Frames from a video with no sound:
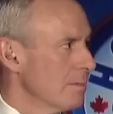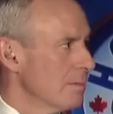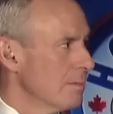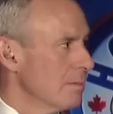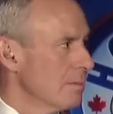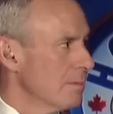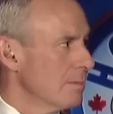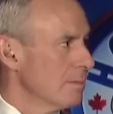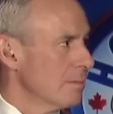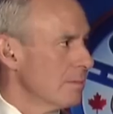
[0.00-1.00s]

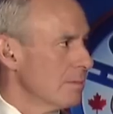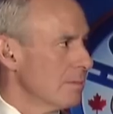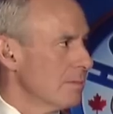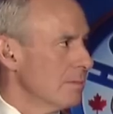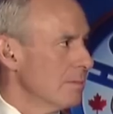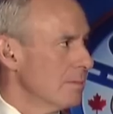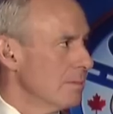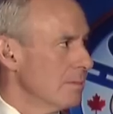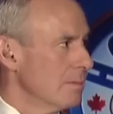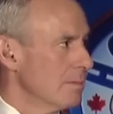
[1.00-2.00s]

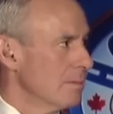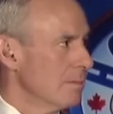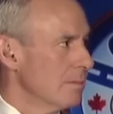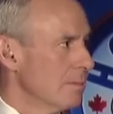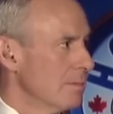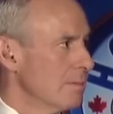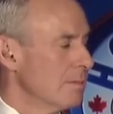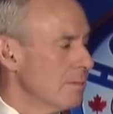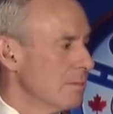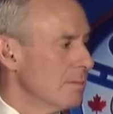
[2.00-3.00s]

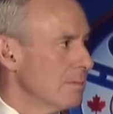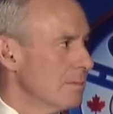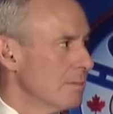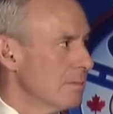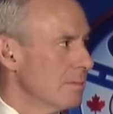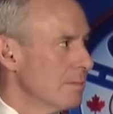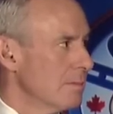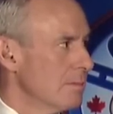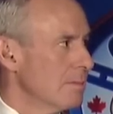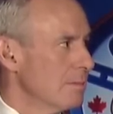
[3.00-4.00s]

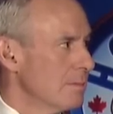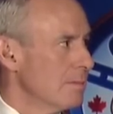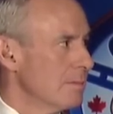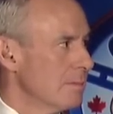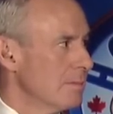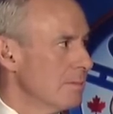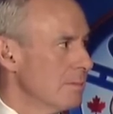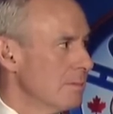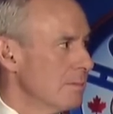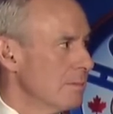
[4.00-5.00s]

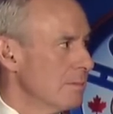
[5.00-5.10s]
(not speaking)